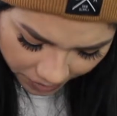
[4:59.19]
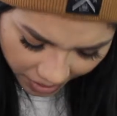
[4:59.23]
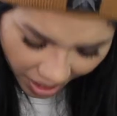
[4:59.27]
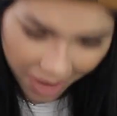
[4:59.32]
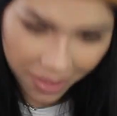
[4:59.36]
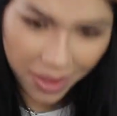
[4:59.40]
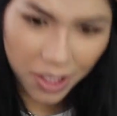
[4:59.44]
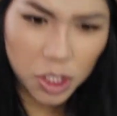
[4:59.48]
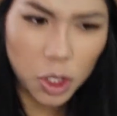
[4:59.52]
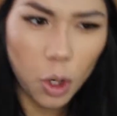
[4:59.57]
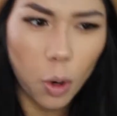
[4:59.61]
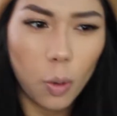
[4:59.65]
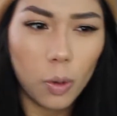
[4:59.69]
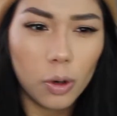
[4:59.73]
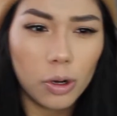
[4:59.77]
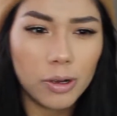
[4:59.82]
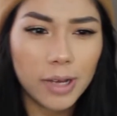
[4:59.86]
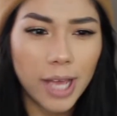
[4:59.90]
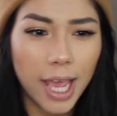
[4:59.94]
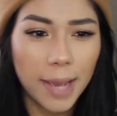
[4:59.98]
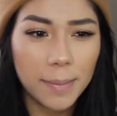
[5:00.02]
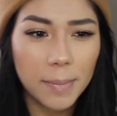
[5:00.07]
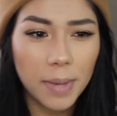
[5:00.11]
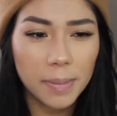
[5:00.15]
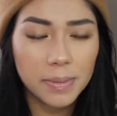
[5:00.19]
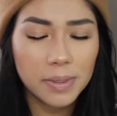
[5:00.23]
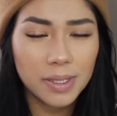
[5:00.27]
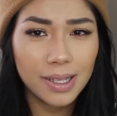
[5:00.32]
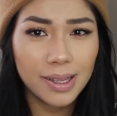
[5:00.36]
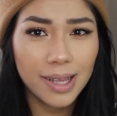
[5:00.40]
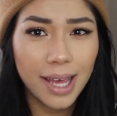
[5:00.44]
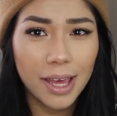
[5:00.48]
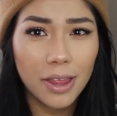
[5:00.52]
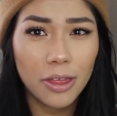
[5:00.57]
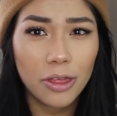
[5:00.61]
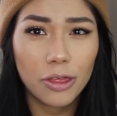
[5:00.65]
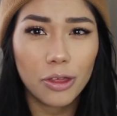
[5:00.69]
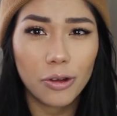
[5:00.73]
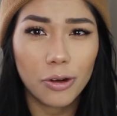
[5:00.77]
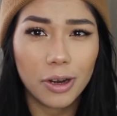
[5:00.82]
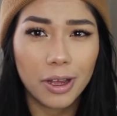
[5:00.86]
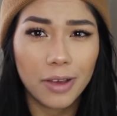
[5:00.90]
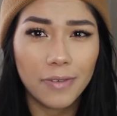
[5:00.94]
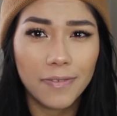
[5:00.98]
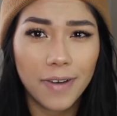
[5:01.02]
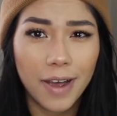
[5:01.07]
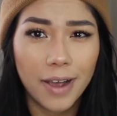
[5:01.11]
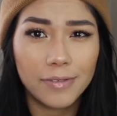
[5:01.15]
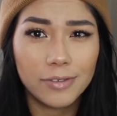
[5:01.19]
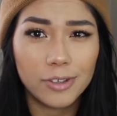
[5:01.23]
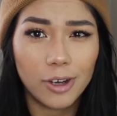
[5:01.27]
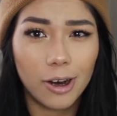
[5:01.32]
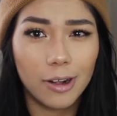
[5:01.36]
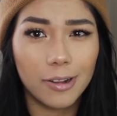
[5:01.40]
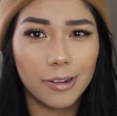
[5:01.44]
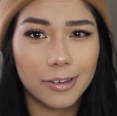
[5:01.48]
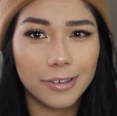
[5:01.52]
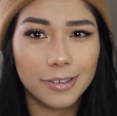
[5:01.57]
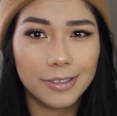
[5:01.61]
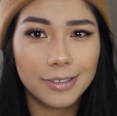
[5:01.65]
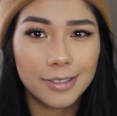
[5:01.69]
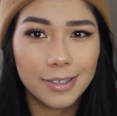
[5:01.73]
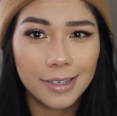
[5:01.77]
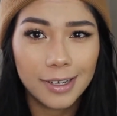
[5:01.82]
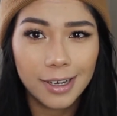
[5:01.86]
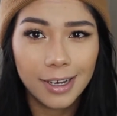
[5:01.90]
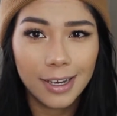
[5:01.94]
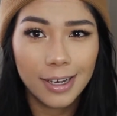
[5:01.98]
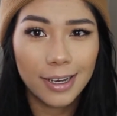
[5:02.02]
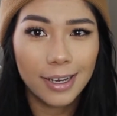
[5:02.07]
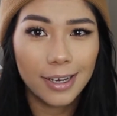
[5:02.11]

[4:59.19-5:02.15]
and the total came up to like $35.